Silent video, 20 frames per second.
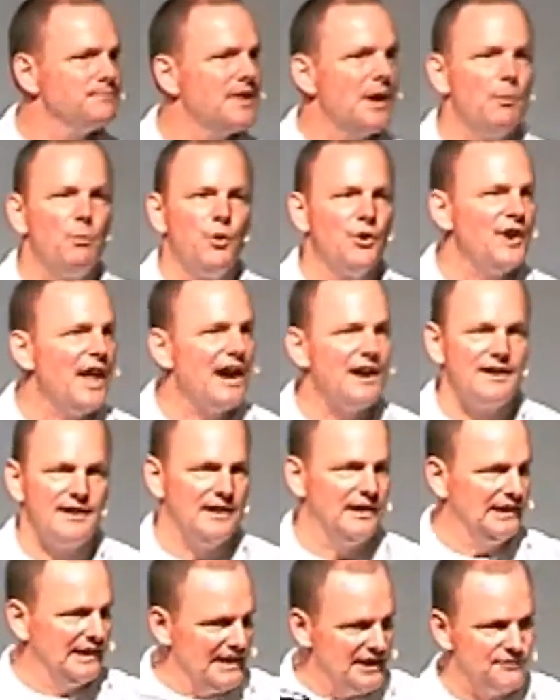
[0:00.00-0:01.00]
that we're not
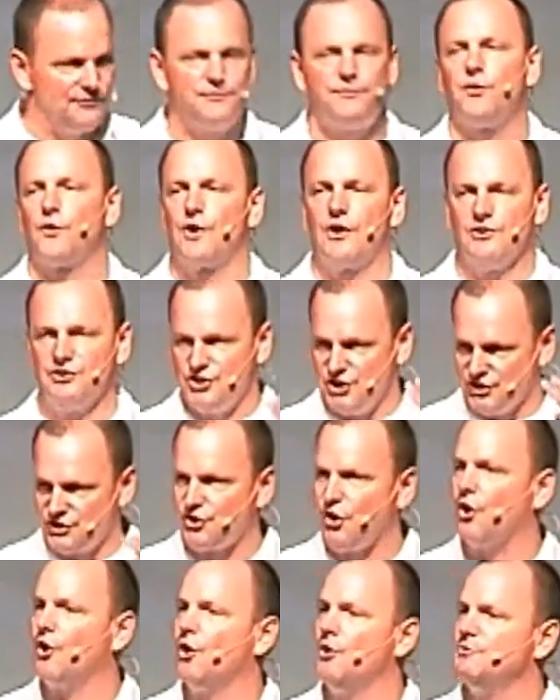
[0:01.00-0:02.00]
going to live for
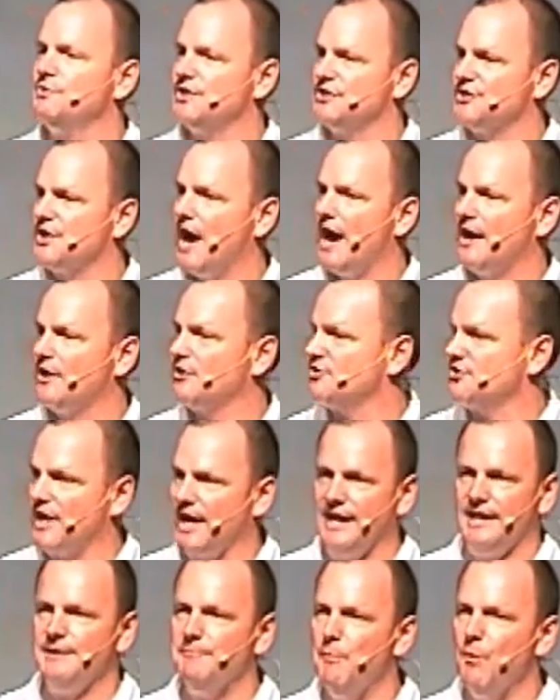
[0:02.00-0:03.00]
just our own desires
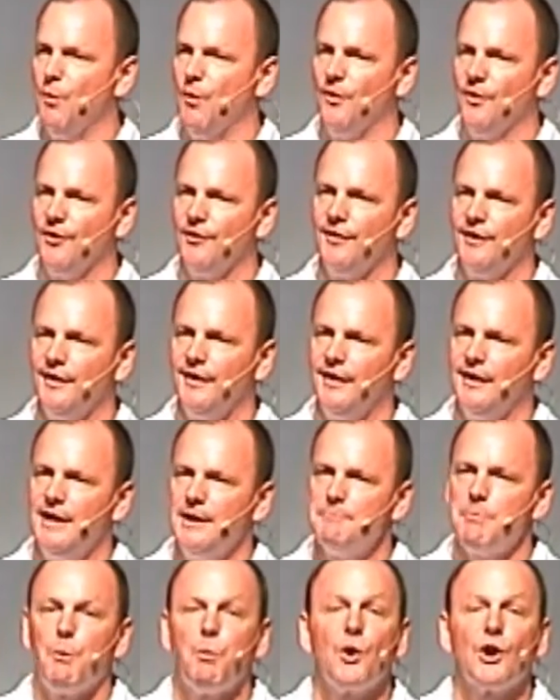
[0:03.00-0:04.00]
anymore,
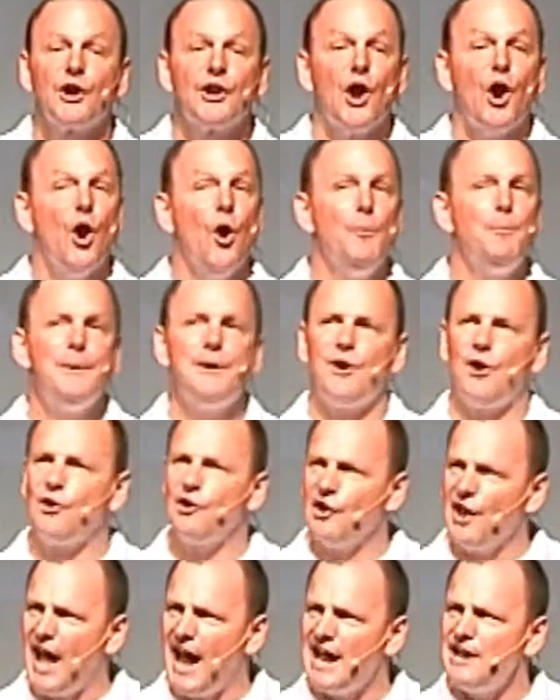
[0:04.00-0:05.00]
but we're going to open
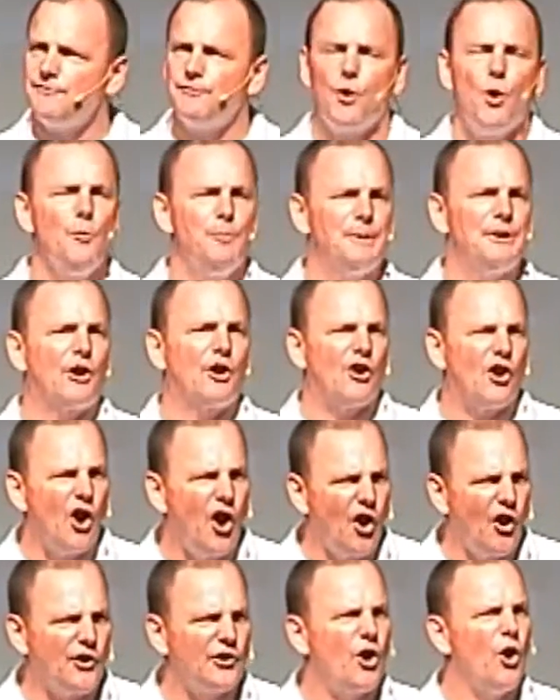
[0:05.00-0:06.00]
our life, open our
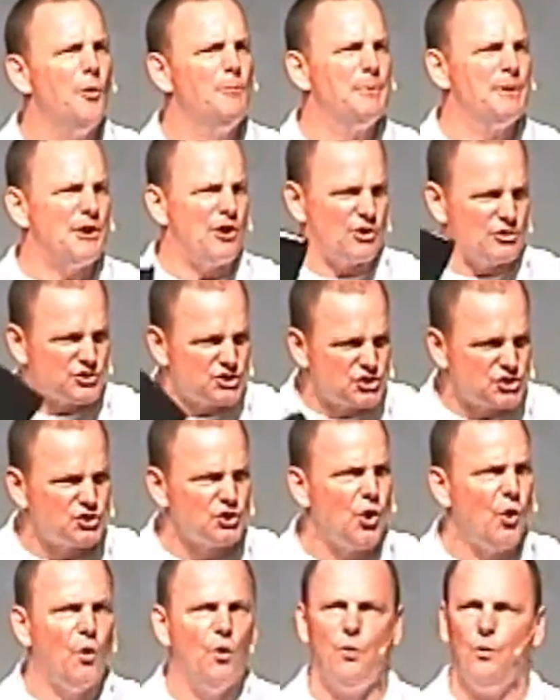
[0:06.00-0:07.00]
heart, open our
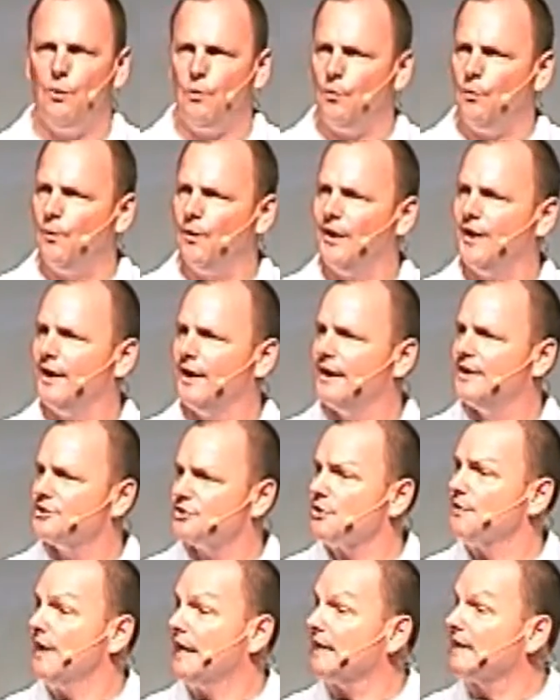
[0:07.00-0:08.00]
soul
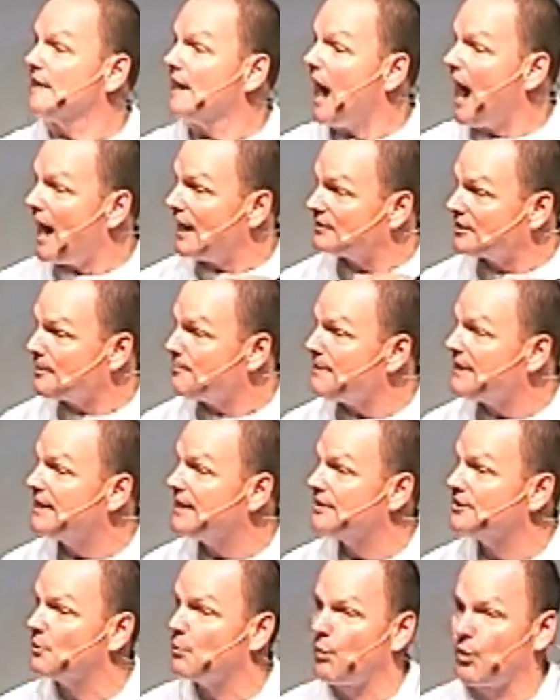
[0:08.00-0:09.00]
so that God can
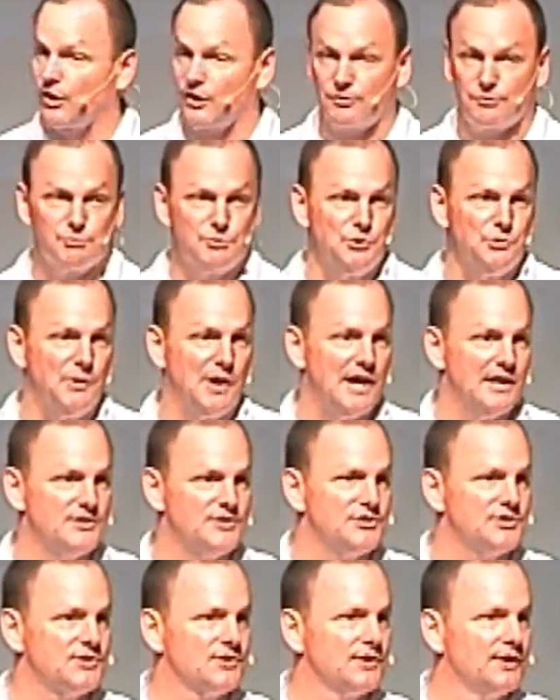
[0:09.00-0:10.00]
begin to work through
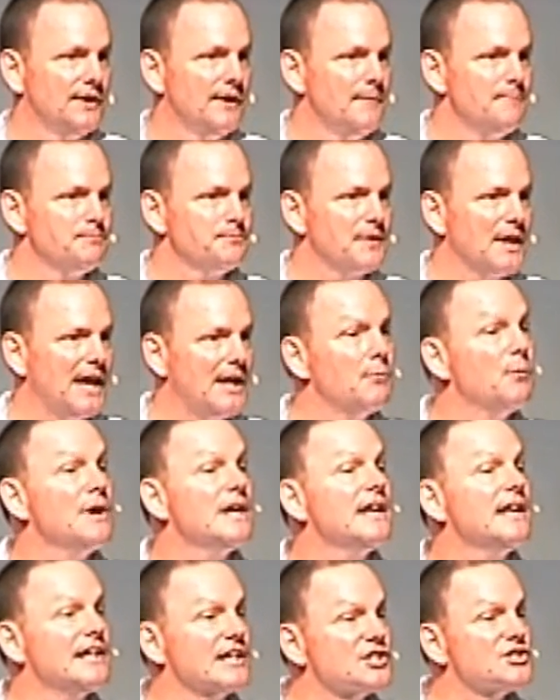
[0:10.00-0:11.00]
us and
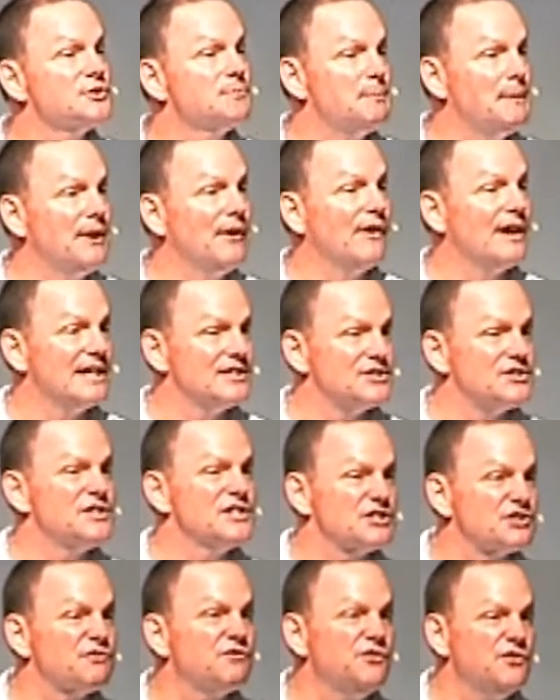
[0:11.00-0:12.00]
we can experience
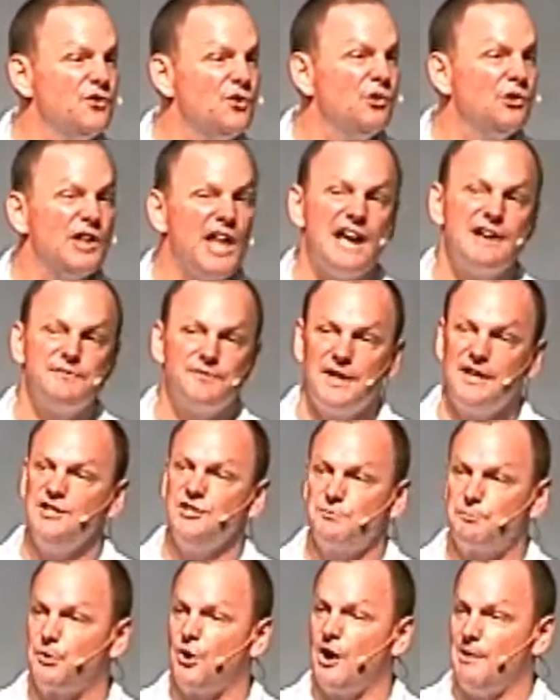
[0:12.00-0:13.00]
this full life that
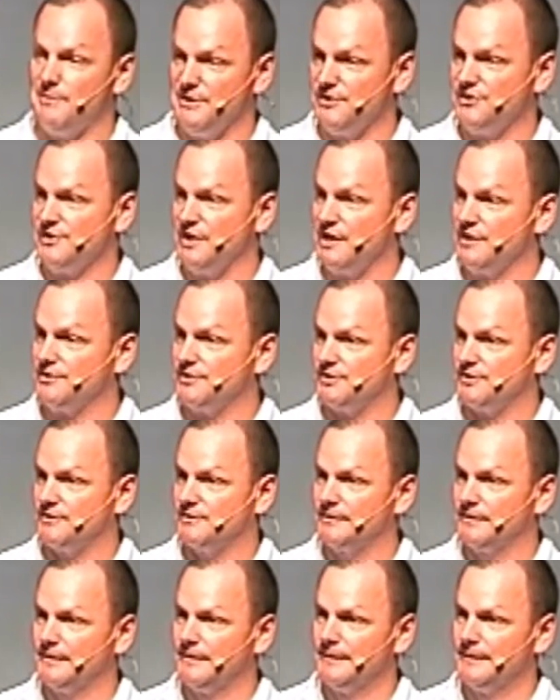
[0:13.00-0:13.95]
He's promised us.